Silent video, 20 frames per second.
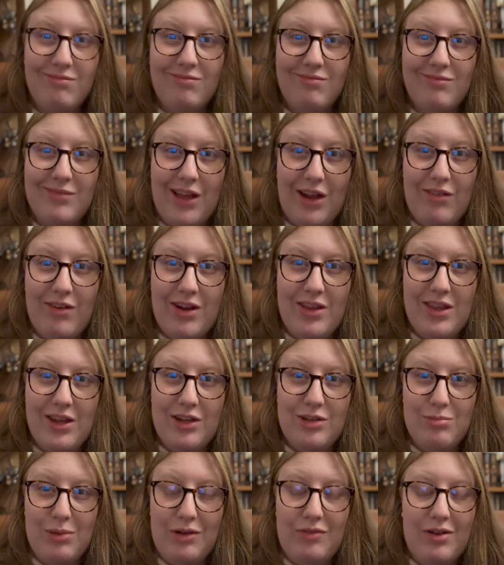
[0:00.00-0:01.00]
That right there
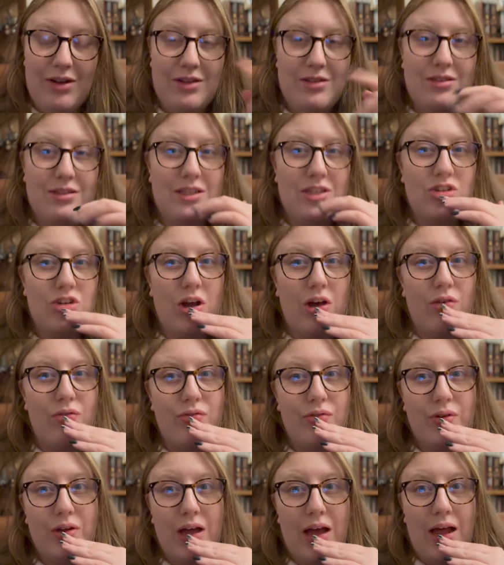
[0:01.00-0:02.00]
is my fantasy shelf.
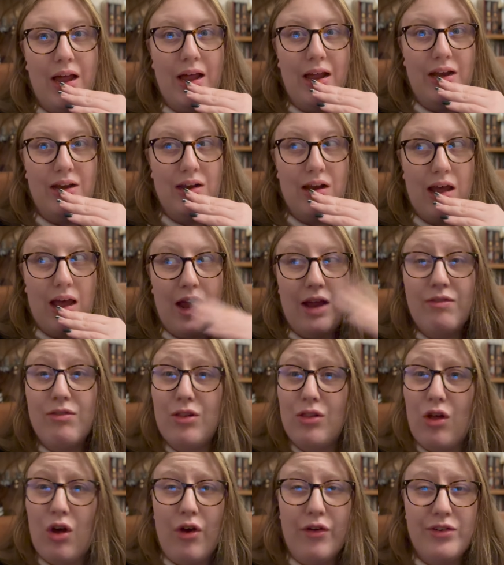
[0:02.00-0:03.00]
And I have a
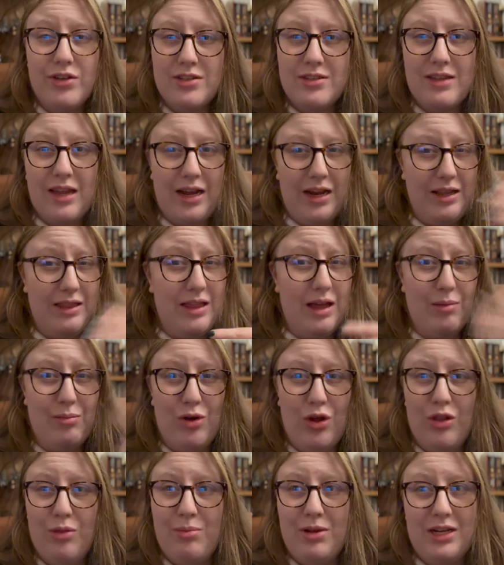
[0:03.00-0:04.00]
lot to say that I'm
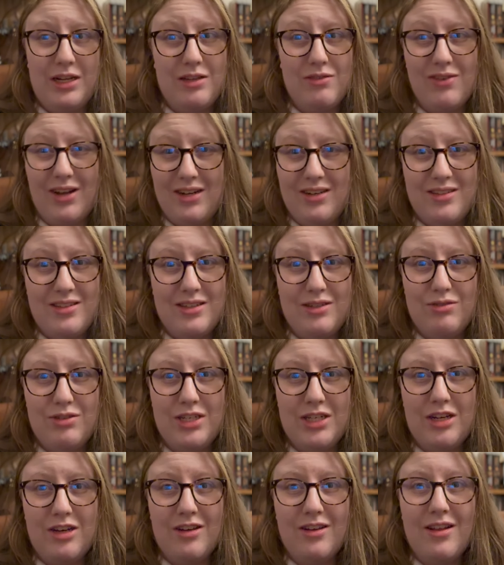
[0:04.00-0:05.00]
not the biggest fantasy
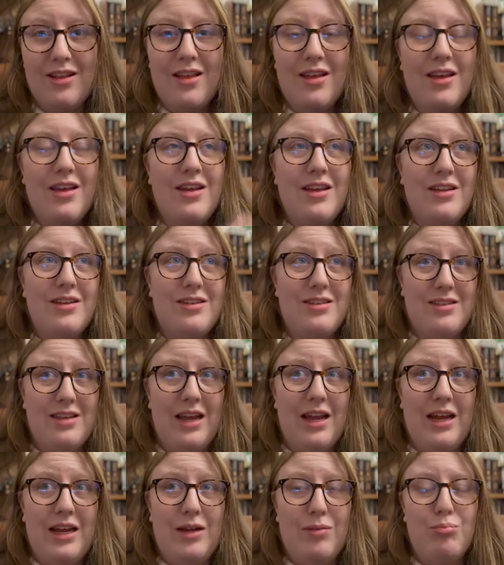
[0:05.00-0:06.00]
reader to
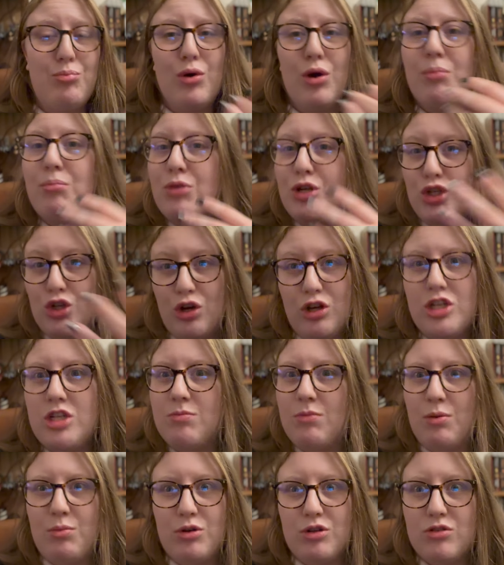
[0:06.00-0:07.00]
say, but majority of
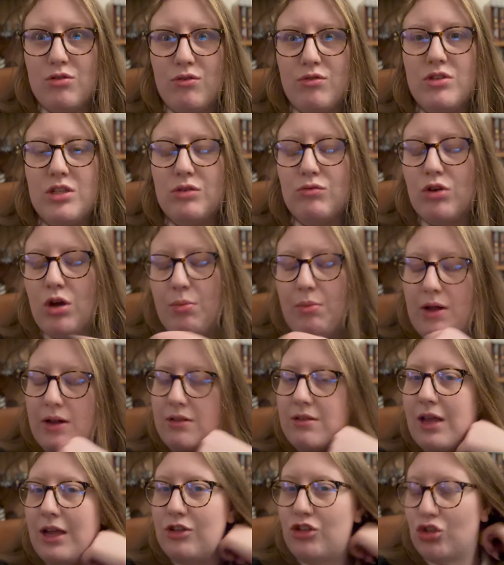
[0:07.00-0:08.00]
my books are obviously
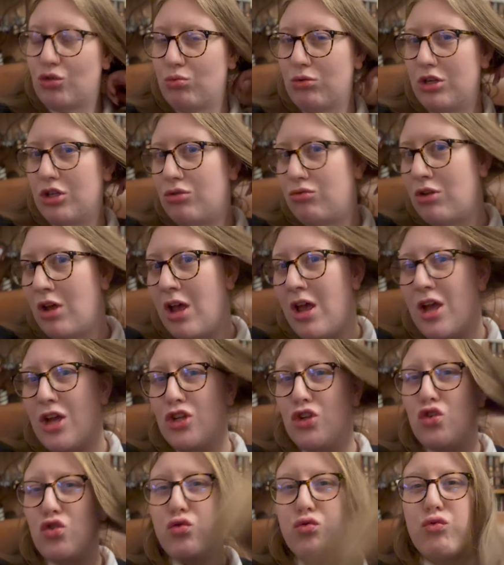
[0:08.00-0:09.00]
romance. I just want
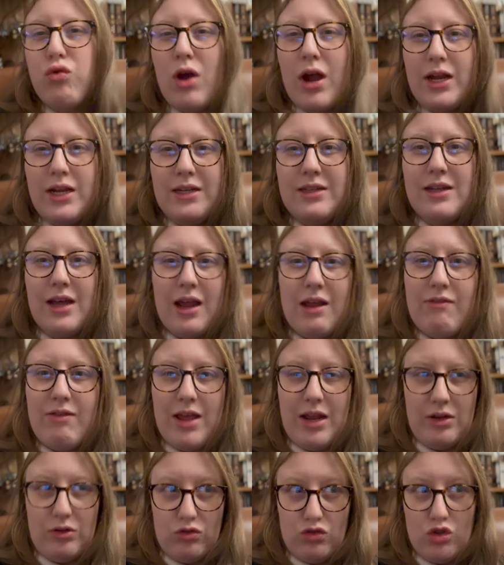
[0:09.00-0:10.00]
to try and dive
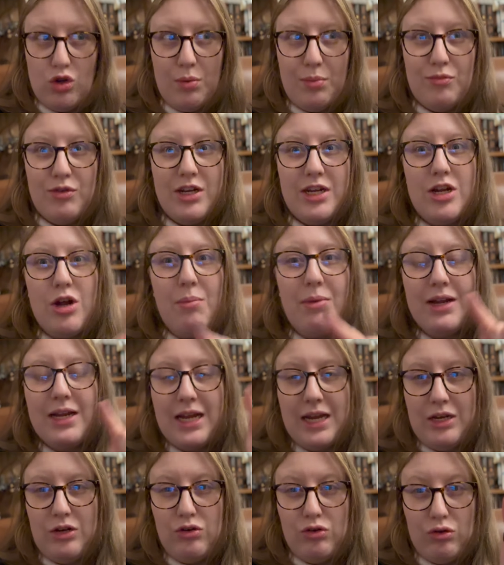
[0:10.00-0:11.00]
in. So I'm reading on my
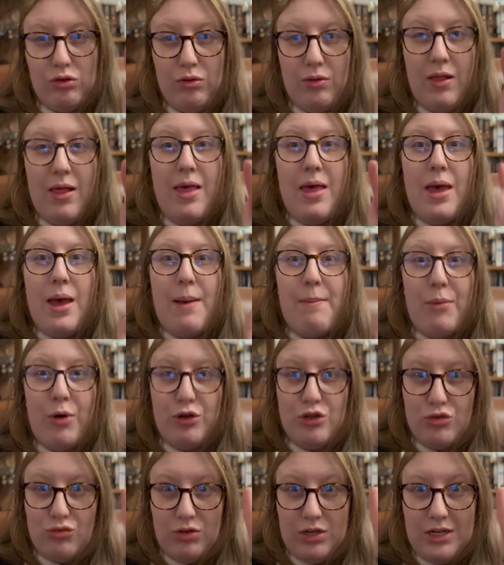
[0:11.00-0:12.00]
Kindle. I'm
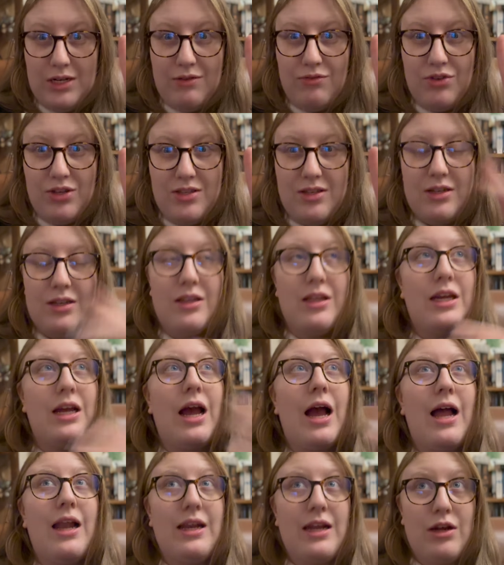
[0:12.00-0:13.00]
also reading it physically,
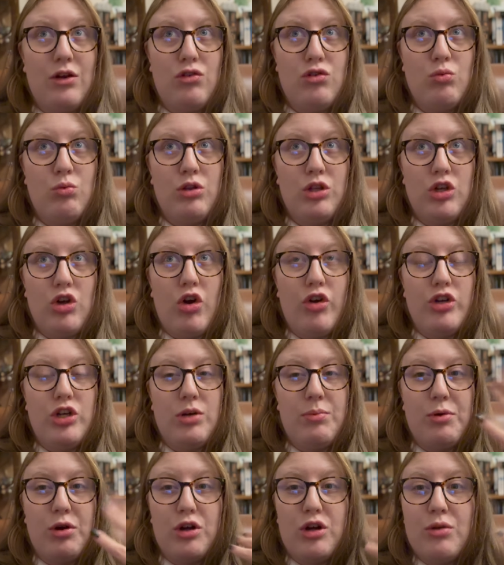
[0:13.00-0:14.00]
and I also want the
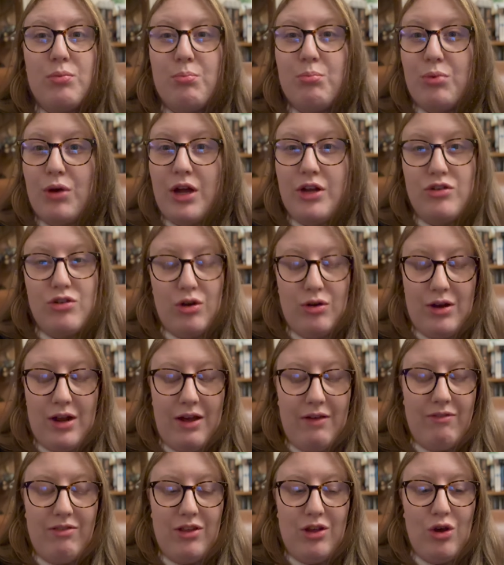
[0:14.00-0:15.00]
audiobook, but I don't
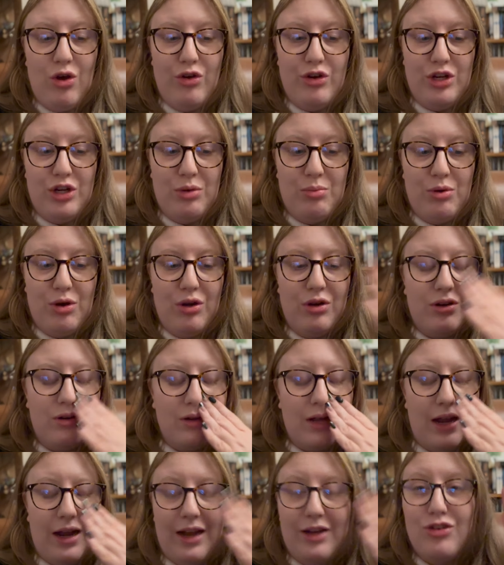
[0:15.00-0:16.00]
have the audiobook
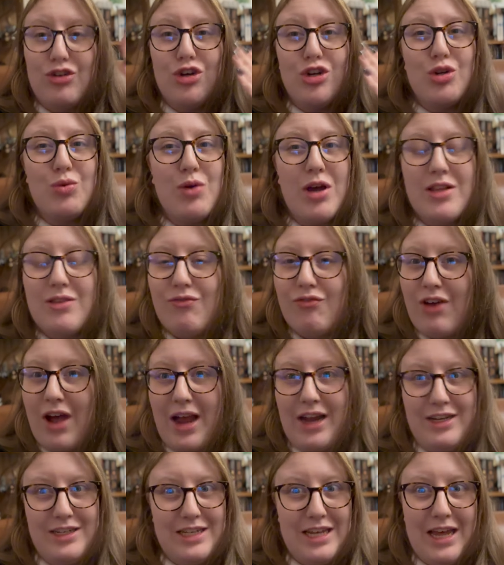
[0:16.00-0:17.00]
and I don't know where to
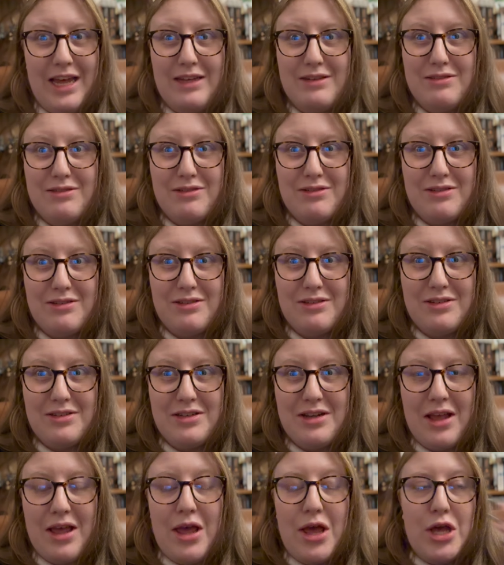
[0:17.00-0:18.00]
find it.
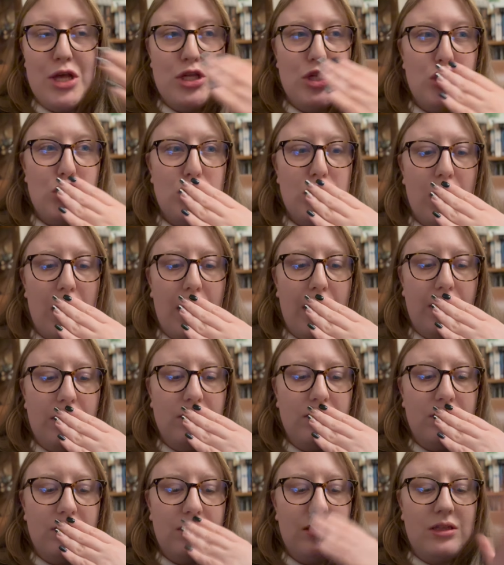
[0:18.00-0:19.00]
So
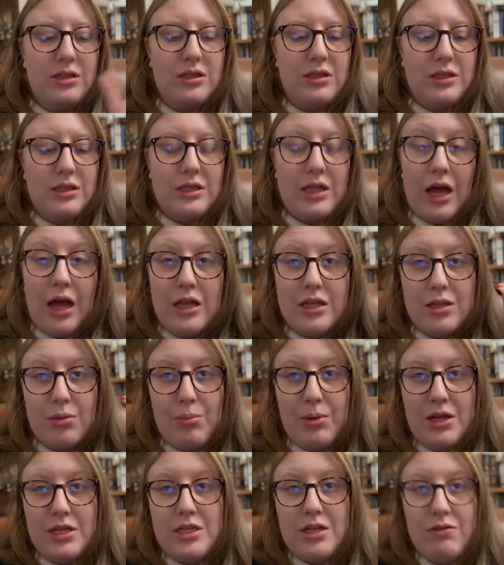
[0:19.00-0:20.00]
that's a
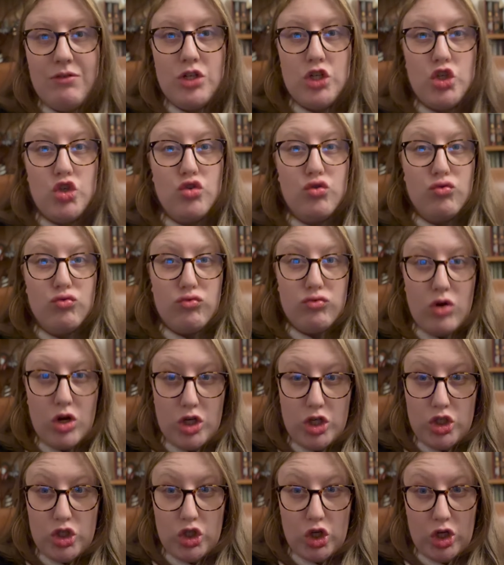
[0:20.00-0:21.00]
bit of a
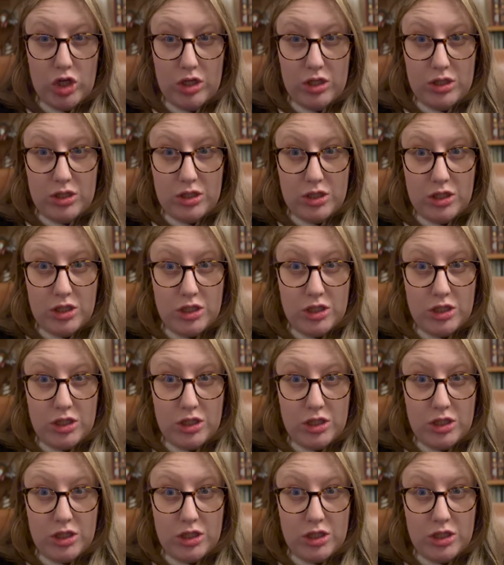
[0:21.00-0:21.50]
struggle,